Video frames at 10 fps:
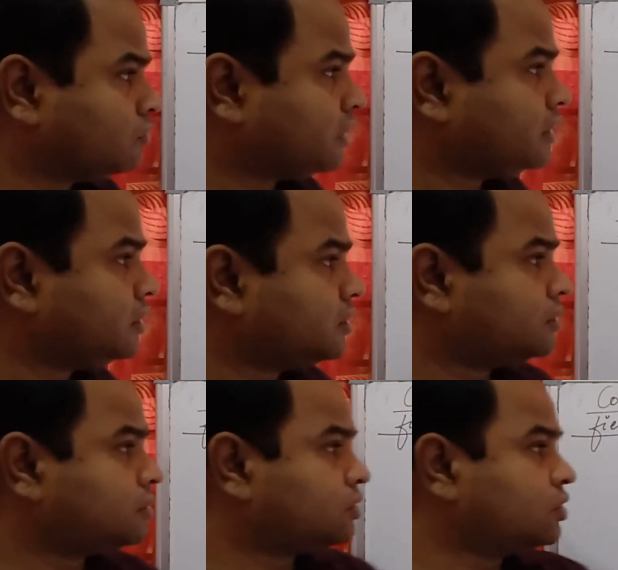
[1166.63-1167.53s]
One is
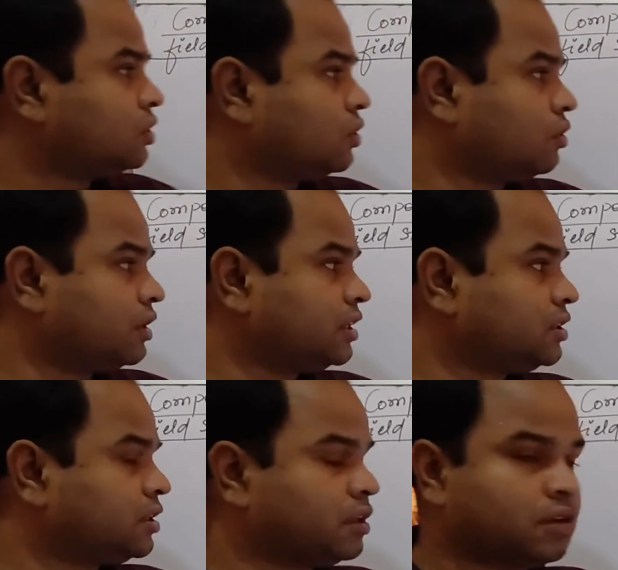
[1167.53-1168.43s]

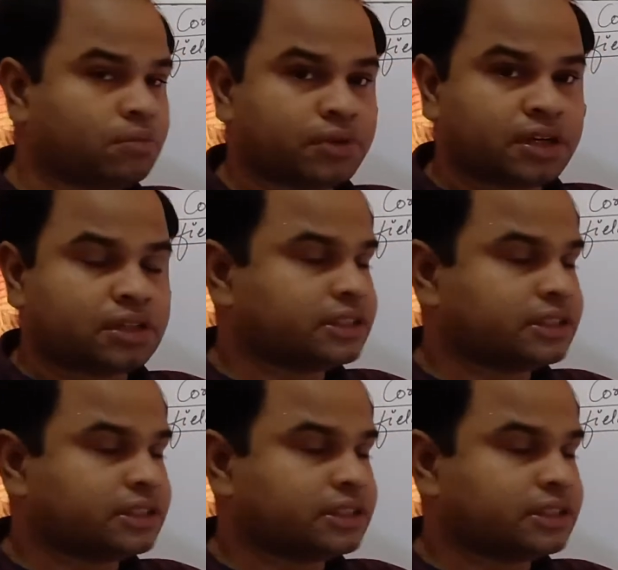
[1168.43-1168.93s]
horizontal component,